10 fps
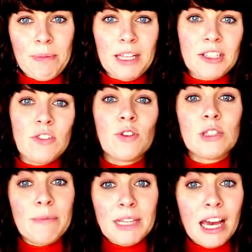built through
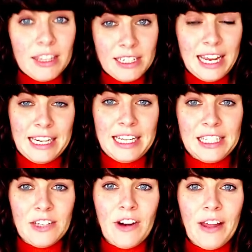some of the other techniques
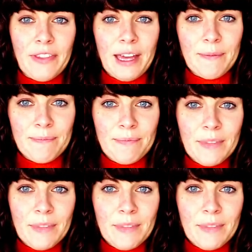that are out there.